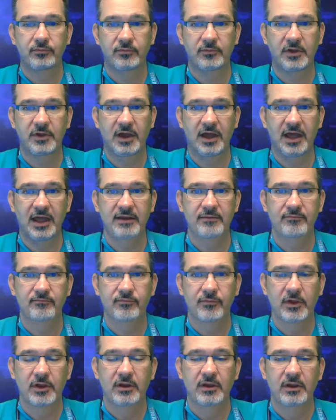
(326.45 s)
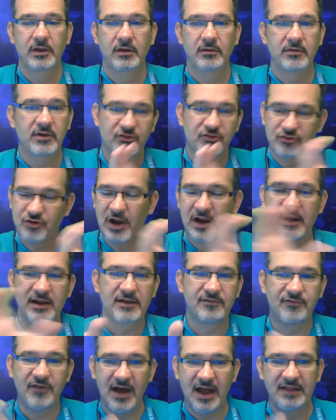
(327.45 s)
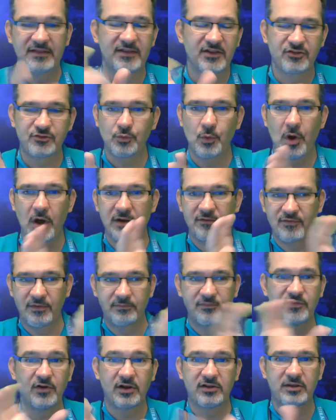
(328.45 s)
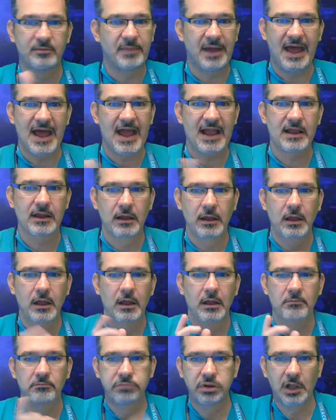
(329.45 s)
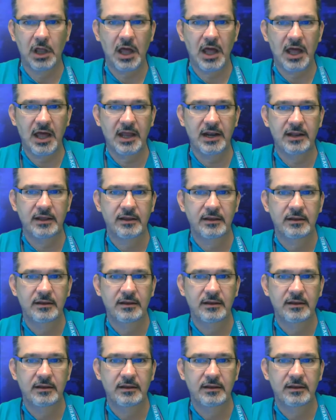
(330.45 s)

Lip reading: Okay? Because trying to define this one from front to back, blood,